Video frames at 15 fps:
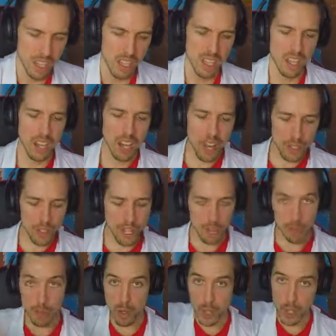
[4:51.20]
Hold
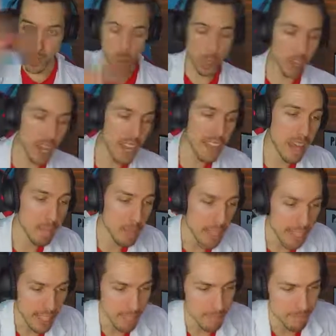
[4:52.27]
up rewind that
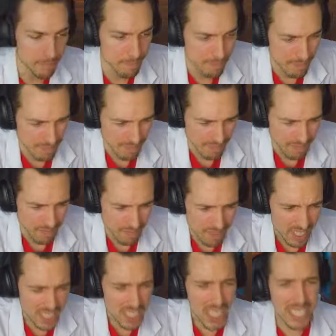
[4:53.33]
back.
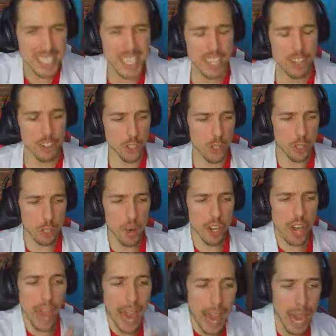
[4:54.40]
He said there's only one
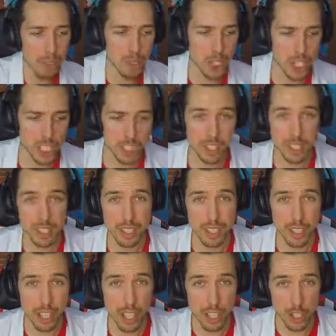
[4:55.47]
option.
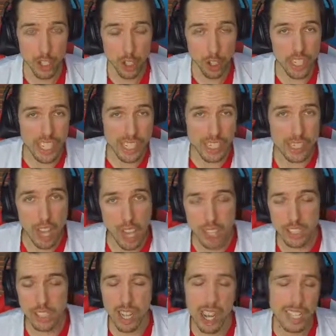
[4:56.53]
You're gonna need a doctor.
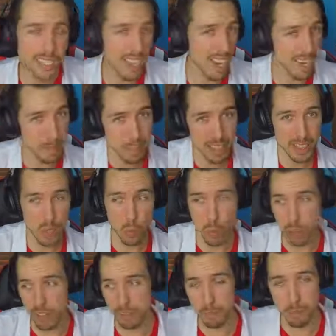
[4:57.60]
I ain't talking about the
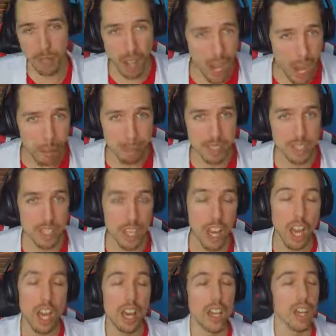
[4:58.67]
one from Compton.
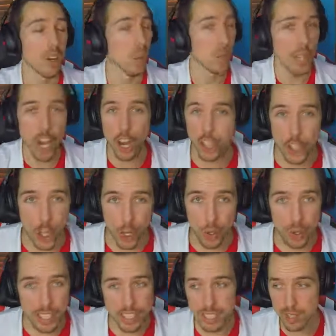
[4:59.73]
We all know
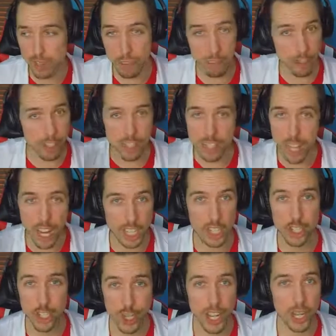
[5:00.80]
he's referring to Dr.
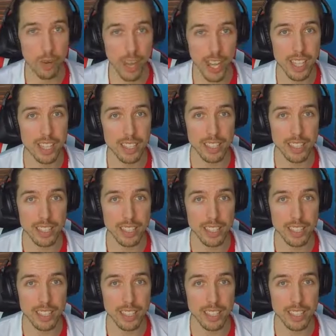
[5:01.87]
Dre, right?